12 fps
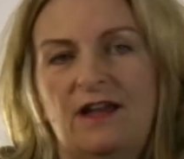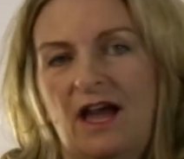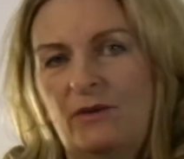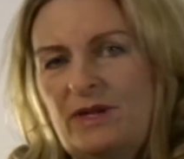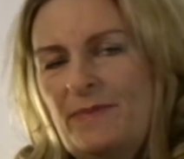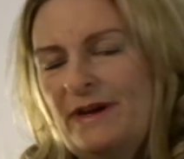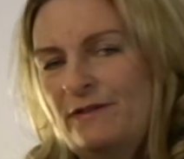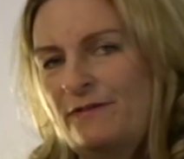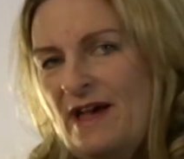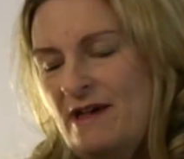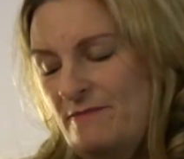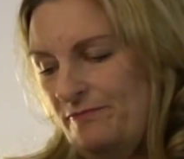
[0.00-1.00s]
A wee bit of
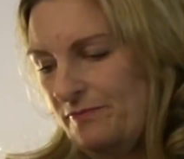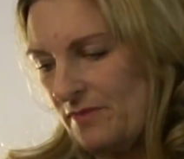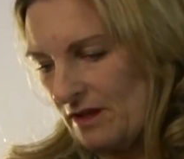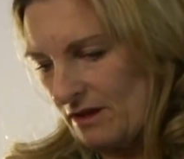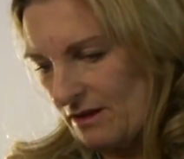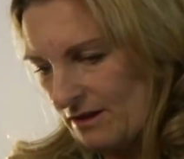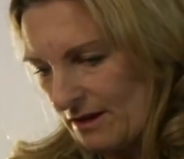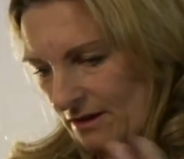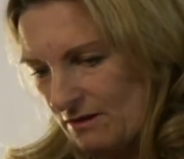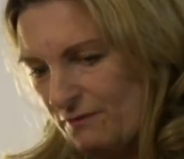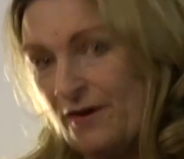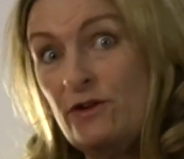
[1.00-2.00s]

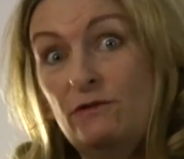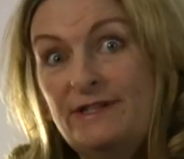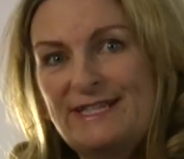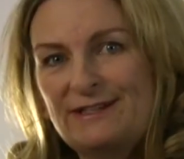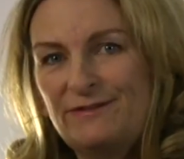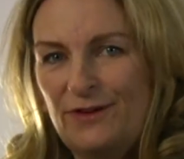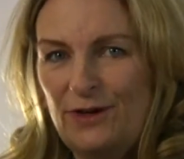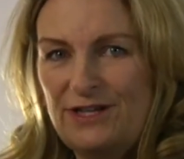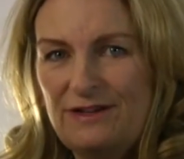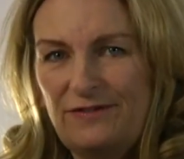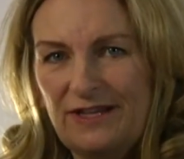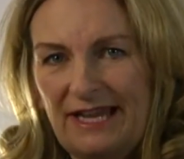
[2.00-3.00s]
further reading for you, if you